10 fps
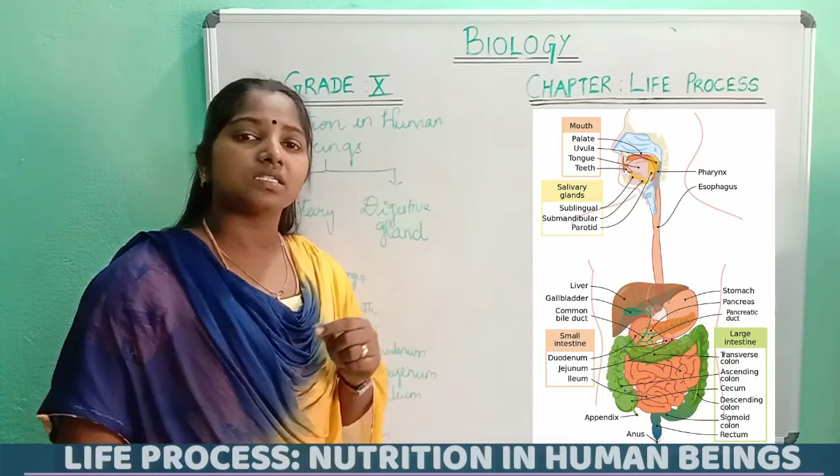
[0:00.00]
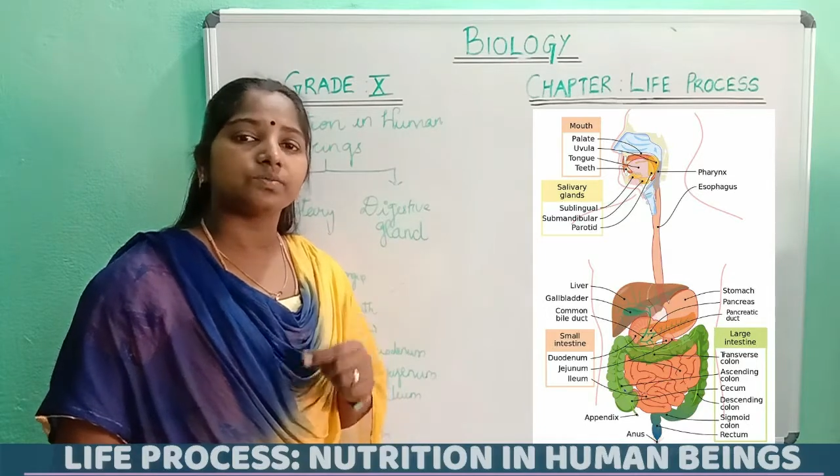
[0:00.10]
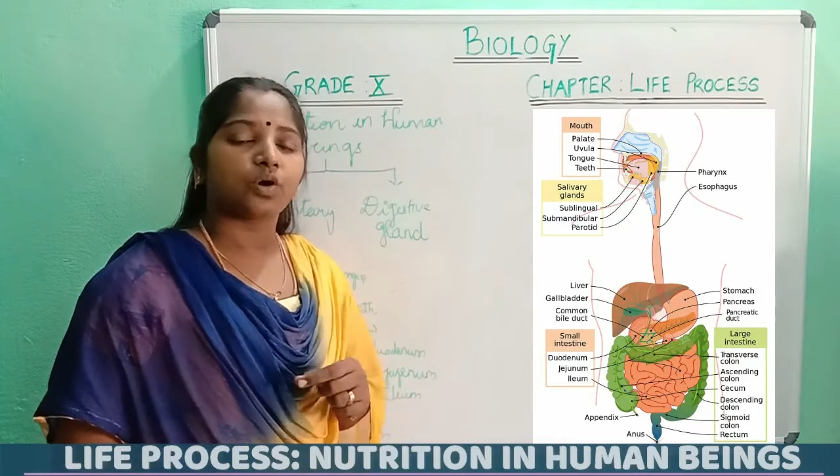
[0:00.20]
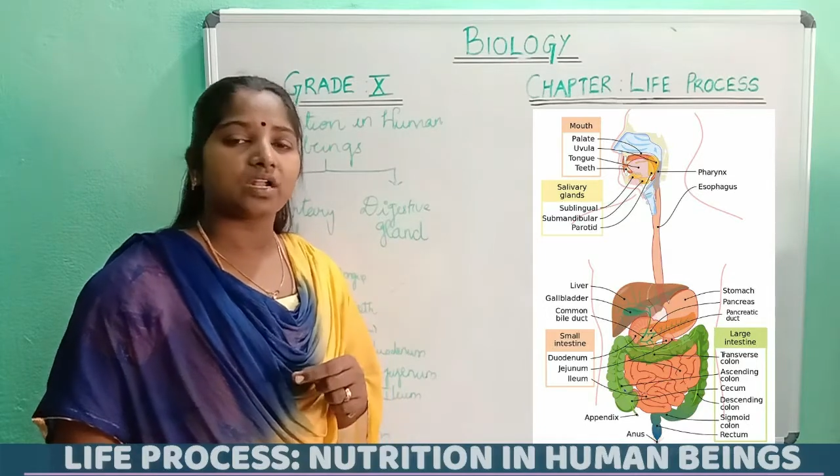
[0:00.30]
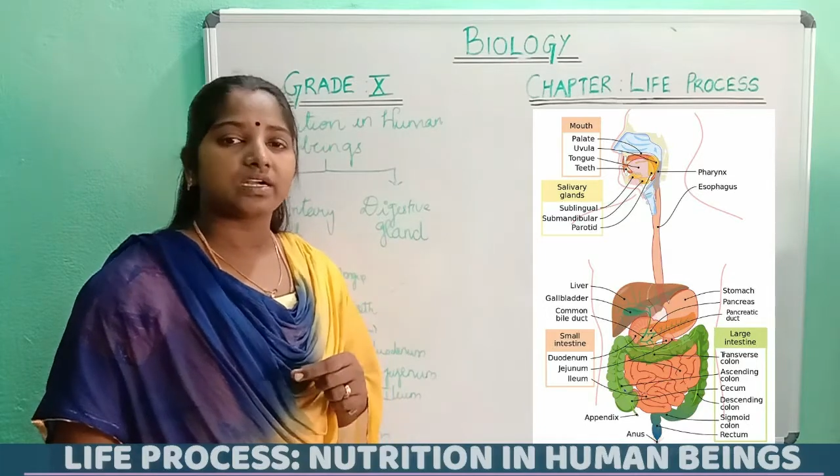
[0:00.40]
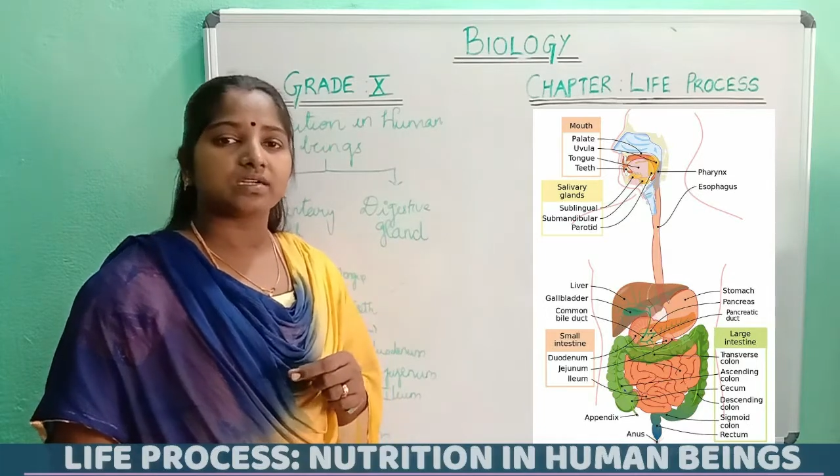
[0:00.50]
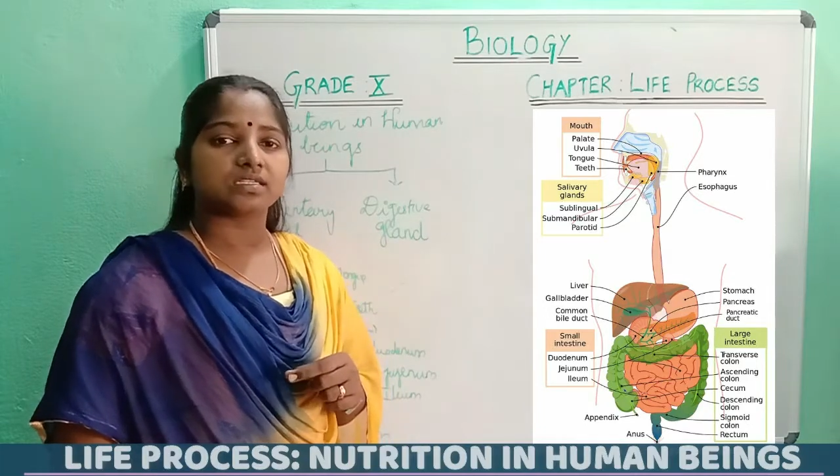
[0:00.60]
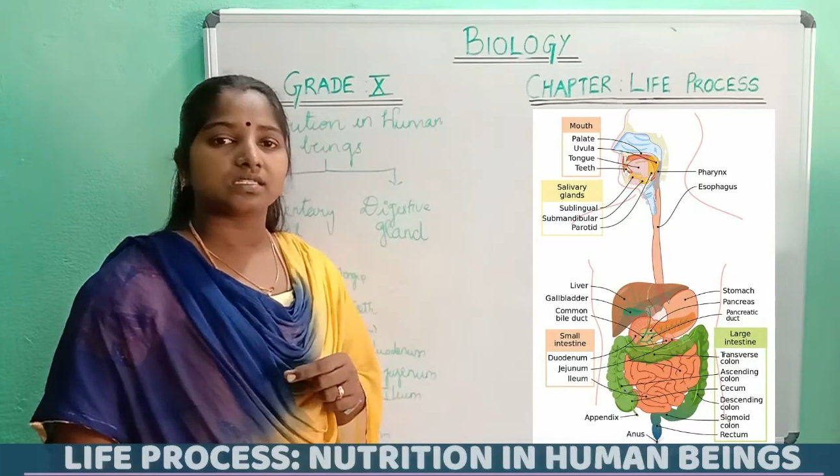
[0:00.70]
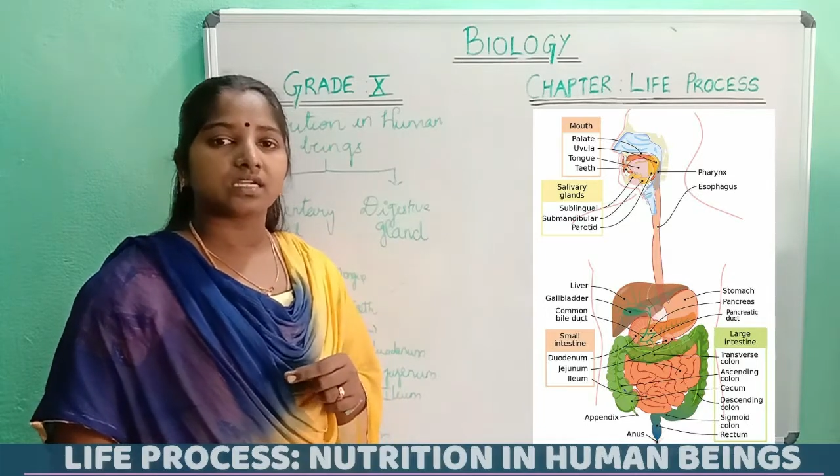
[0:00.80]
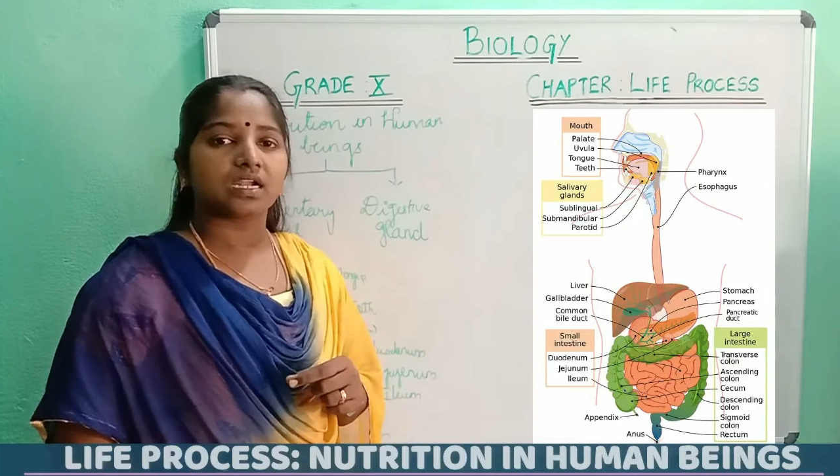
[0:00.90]
small
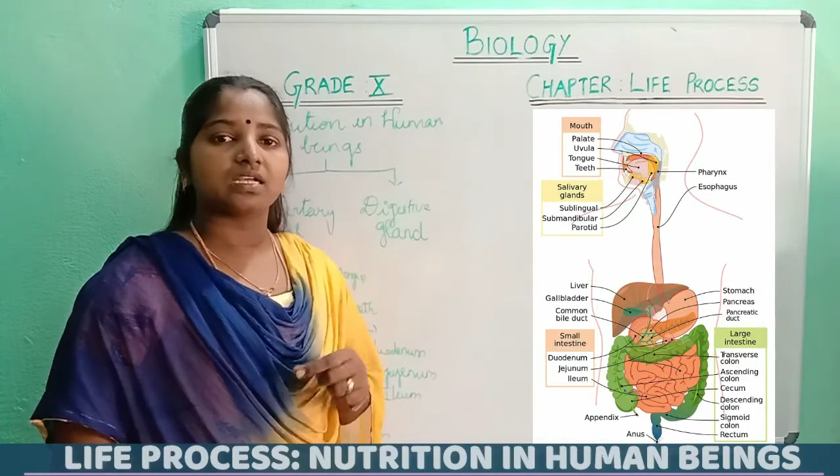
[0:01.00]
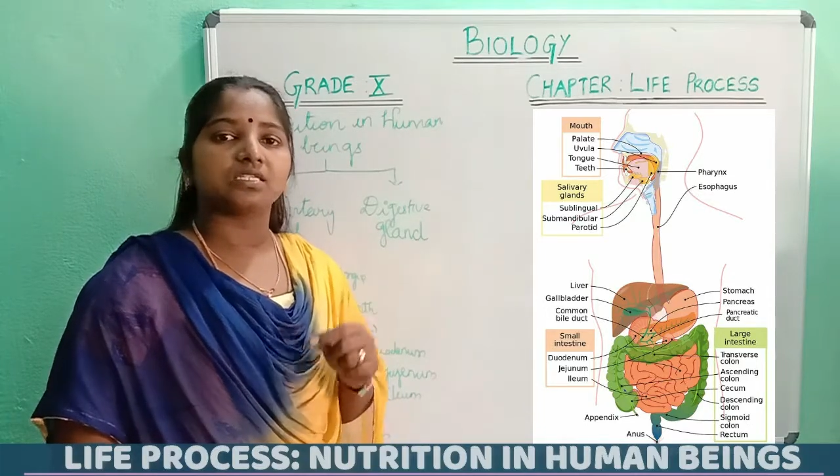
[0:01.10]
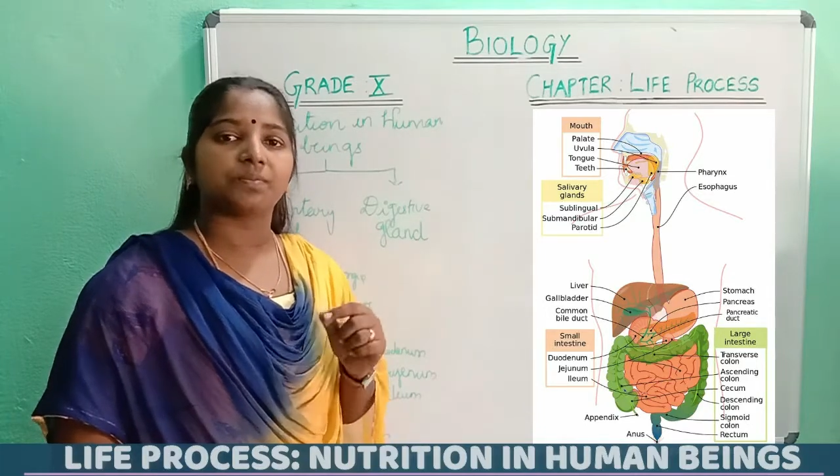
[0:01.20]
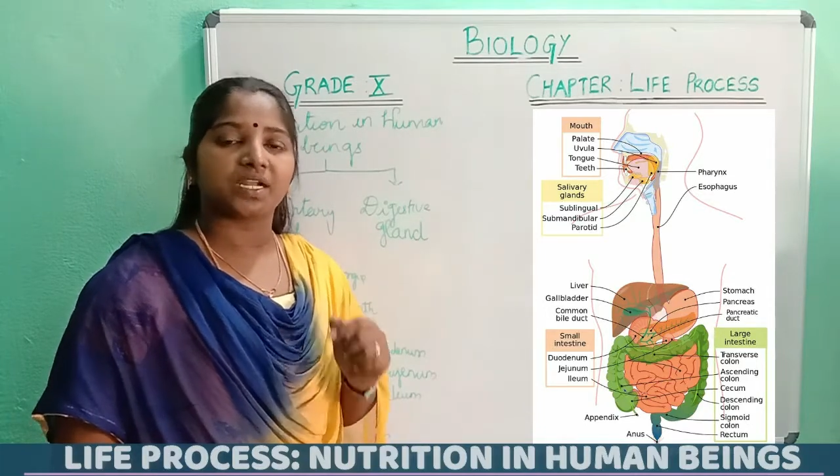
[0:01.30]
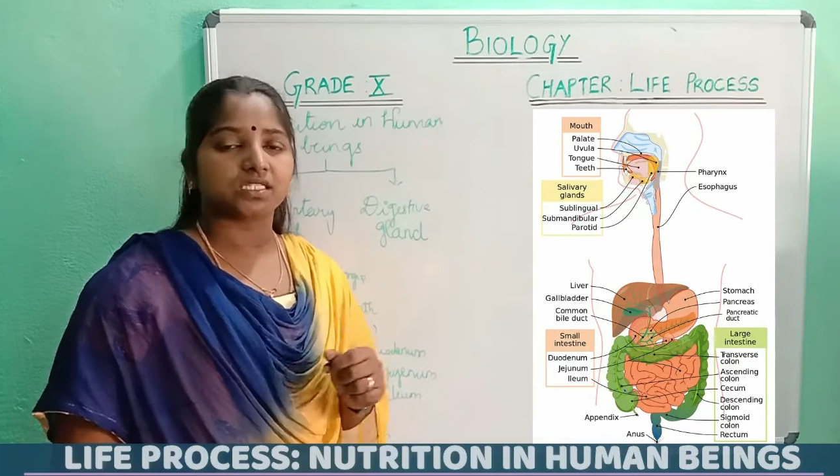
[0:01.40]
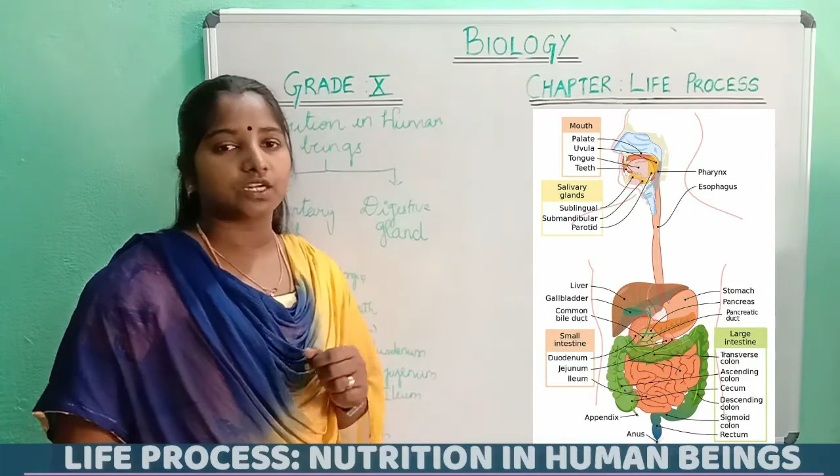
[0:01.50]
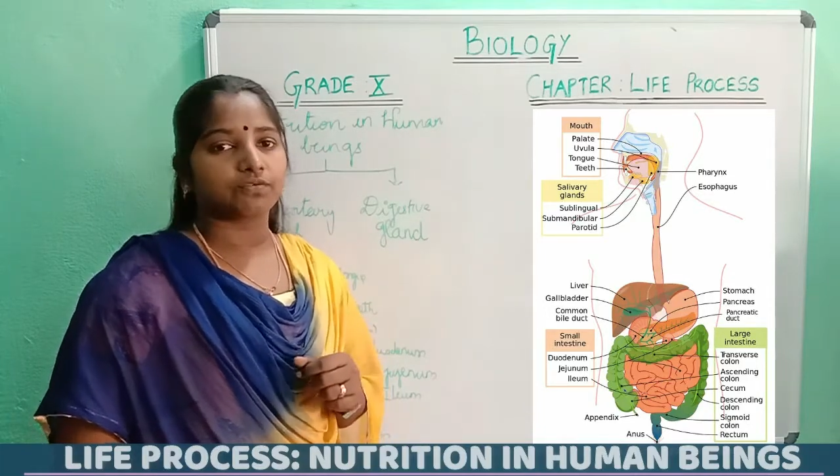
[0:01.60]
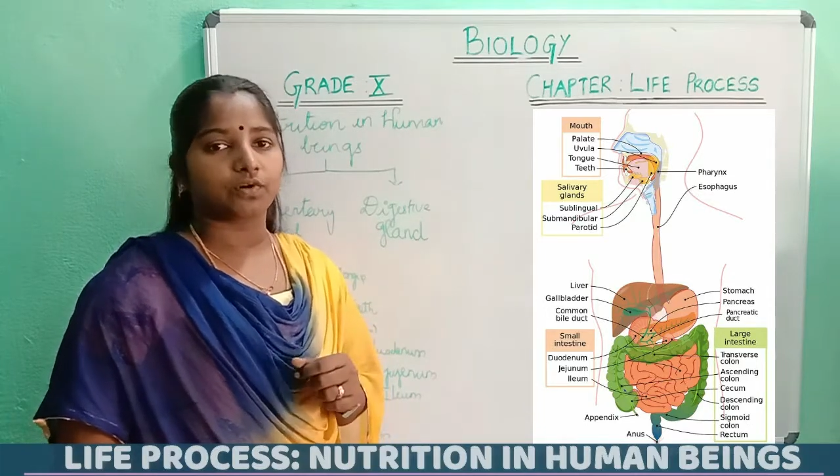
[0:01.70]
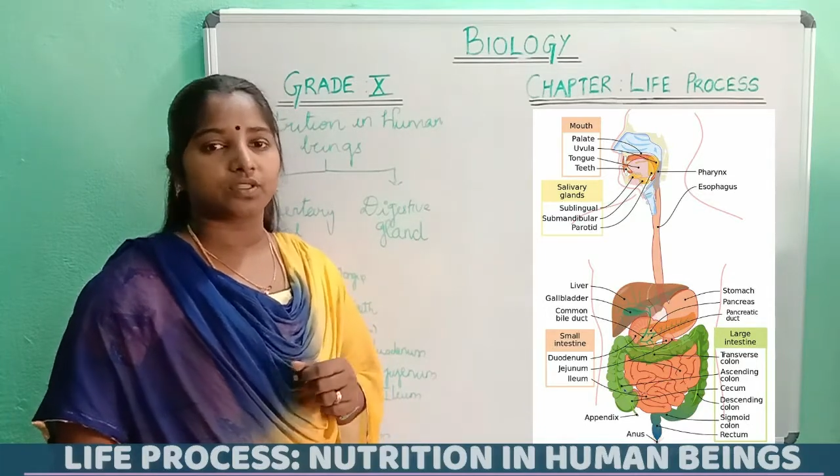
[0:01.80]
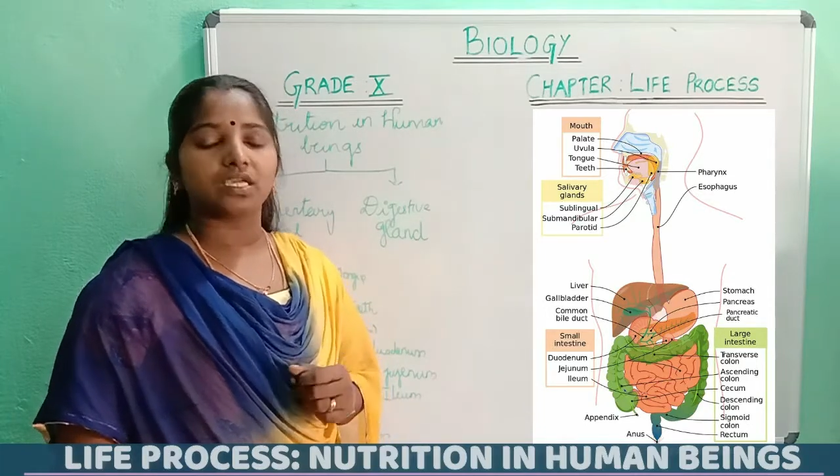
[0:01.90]
intestine is present
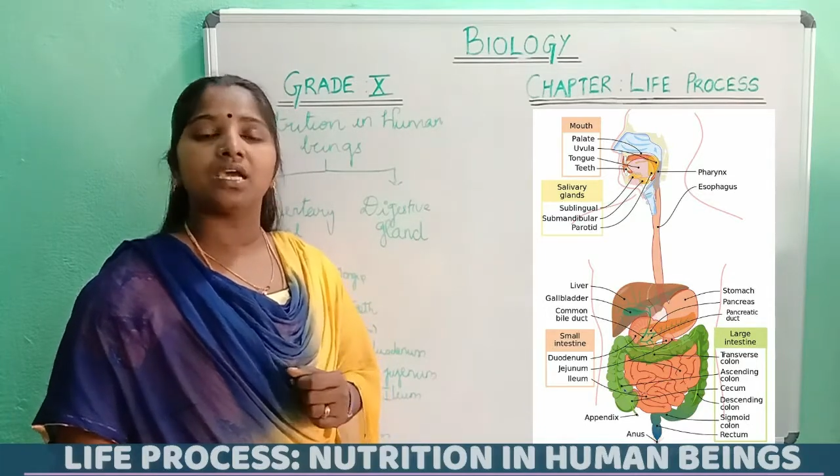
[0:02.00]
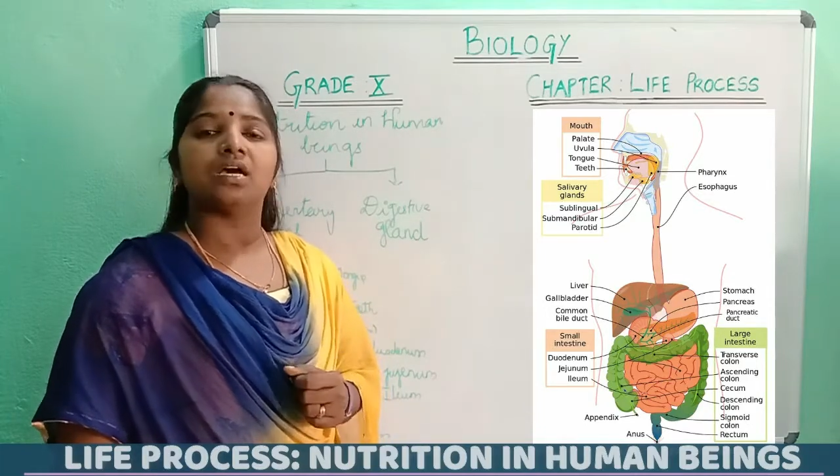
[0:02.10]
for the